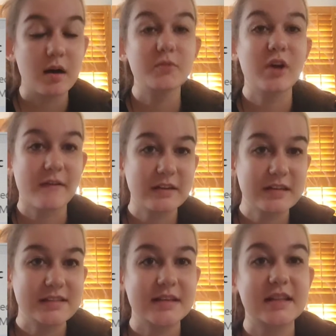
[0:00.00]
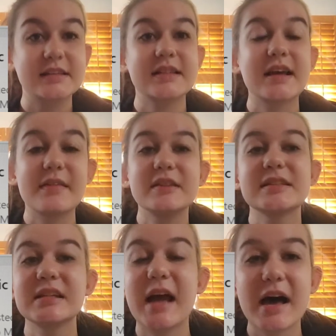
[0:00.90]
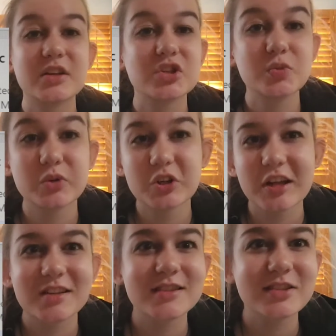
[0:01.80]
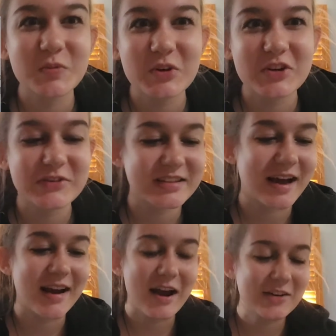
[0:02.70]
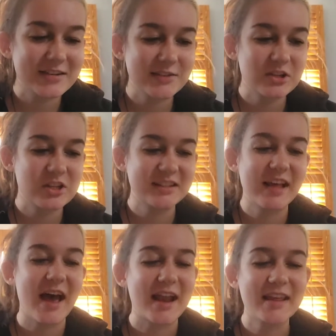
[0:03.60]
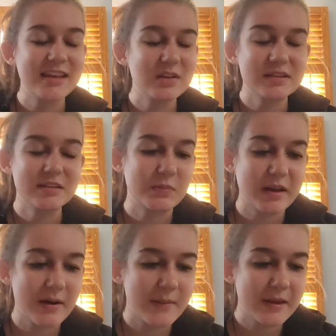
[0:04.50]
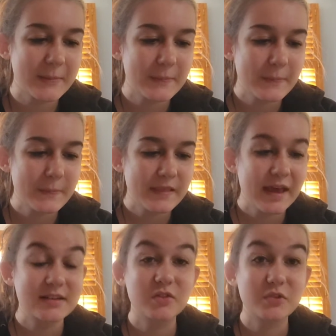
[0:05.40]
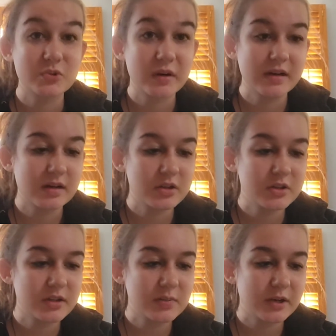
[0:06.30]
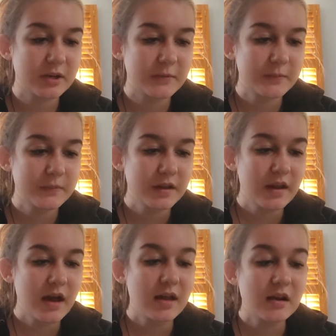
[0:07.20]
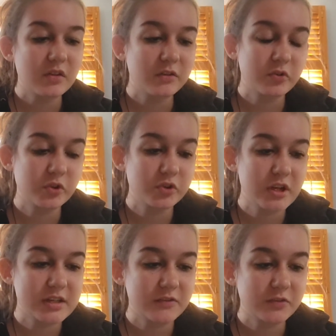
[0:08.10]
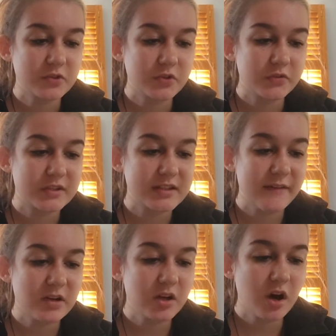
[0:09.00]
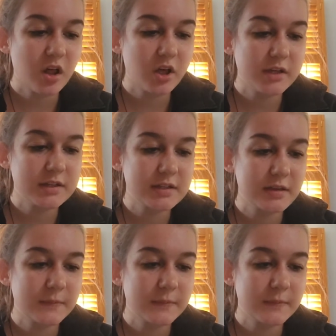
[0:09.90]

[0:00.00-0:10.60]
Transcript: Graphic tees, as I said, and this tee had a super cute design. I honestly wish I still had it. I think it was a little big on me, and it sold for $20, so that's pretty good. Another floral dress sold for $7.